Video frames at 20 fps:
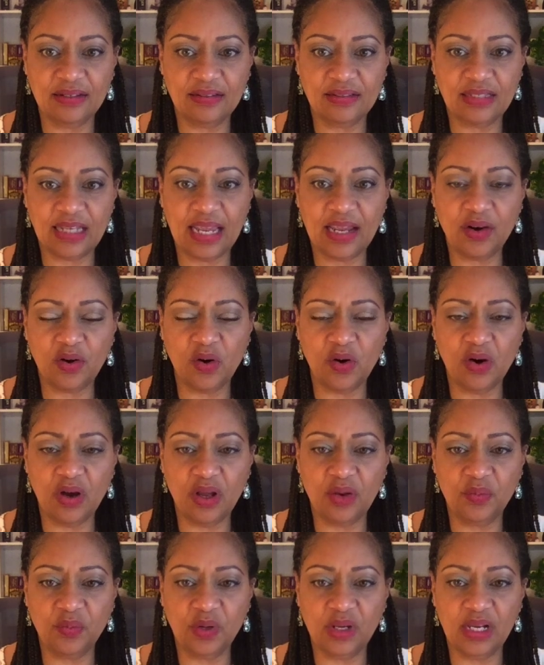take
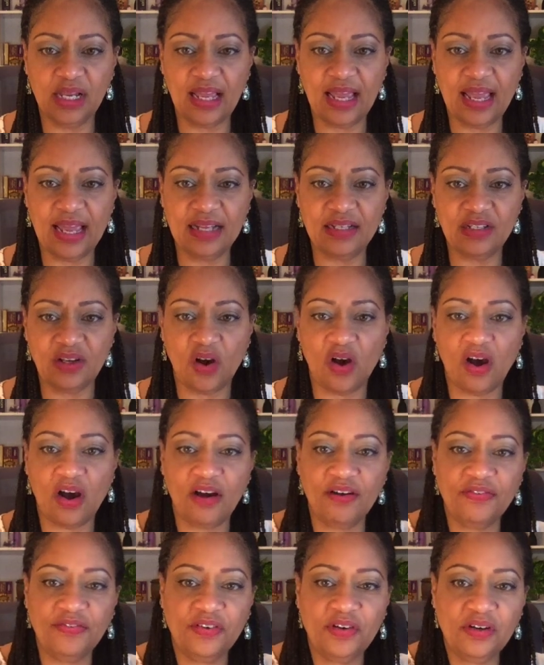on what it had to
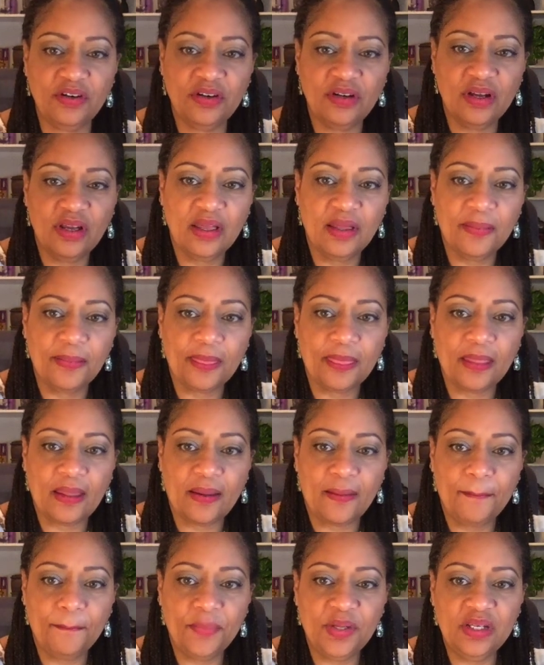offer.
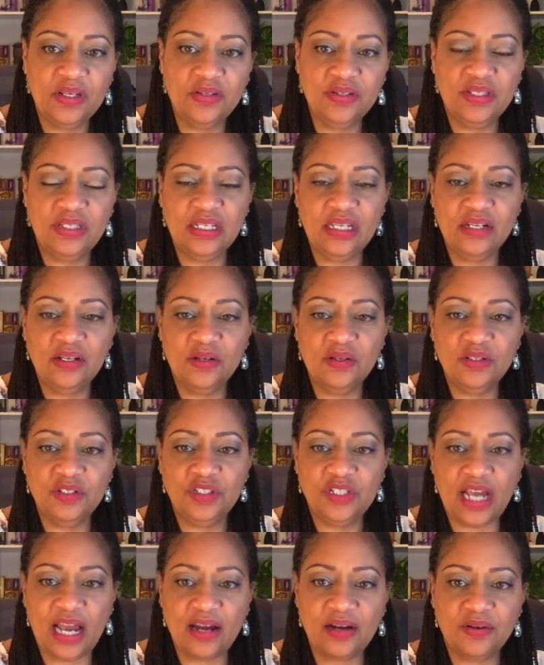But you see those
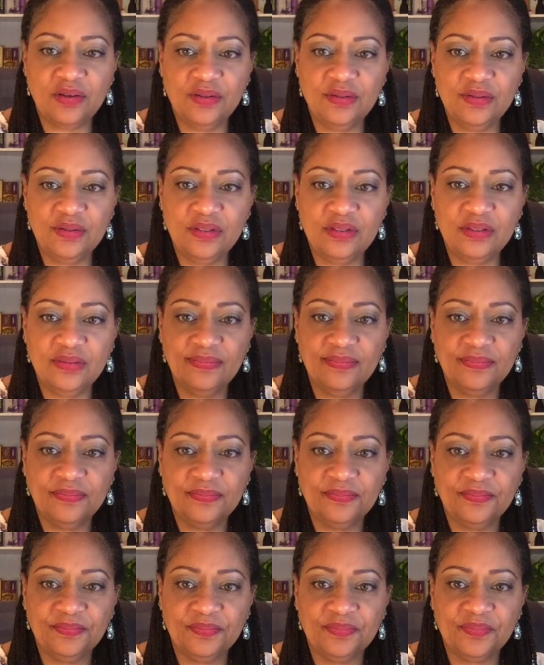jackals
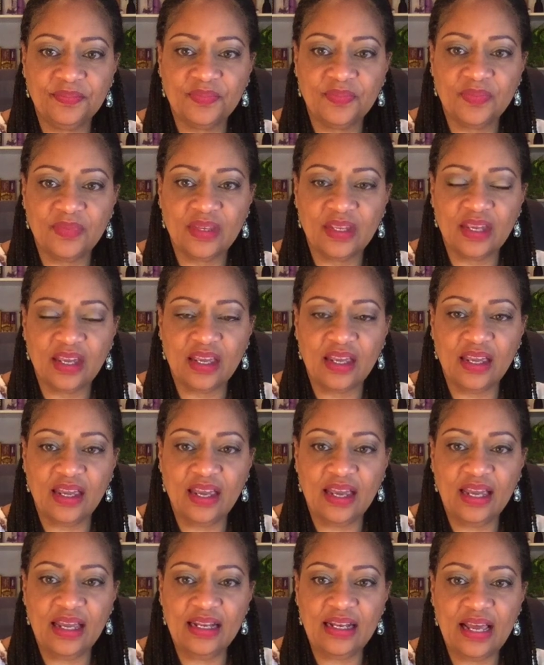
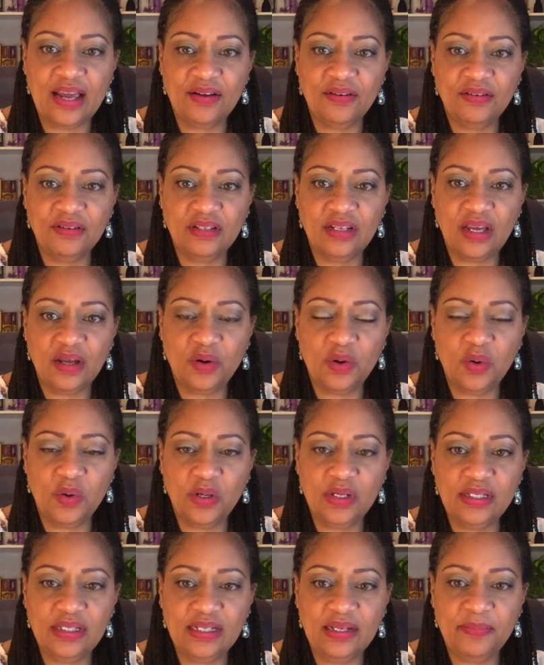and that
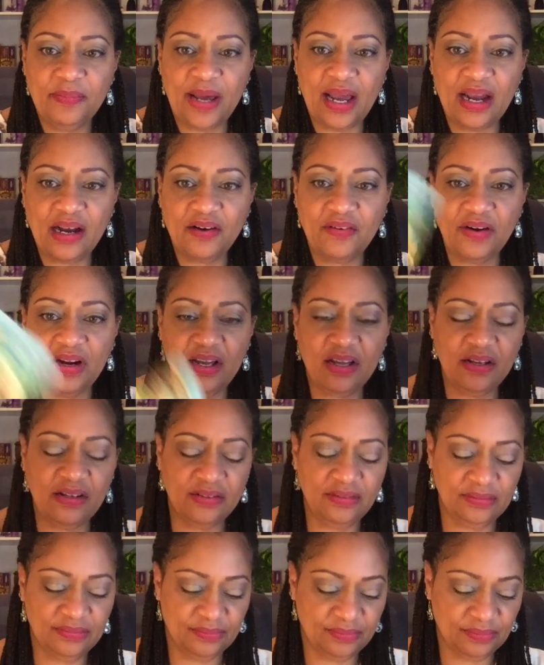horse in the background.